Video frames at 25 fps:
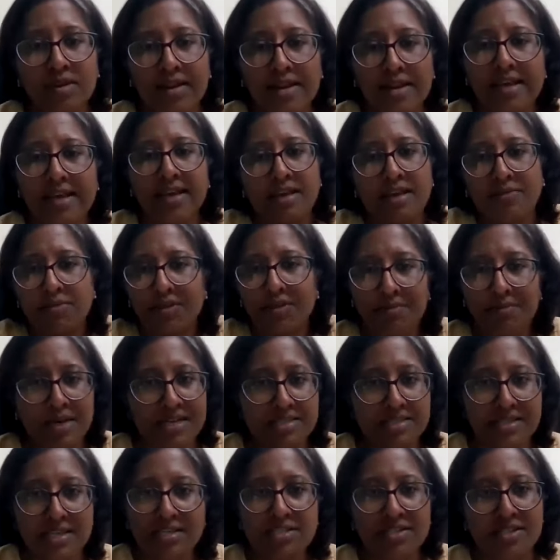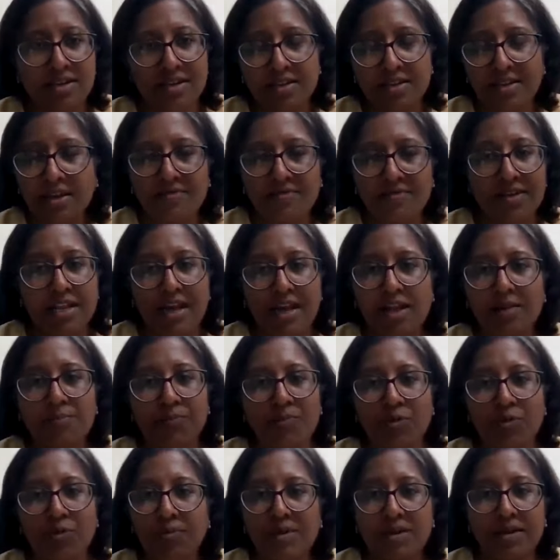Like, even by gesture, they will help you.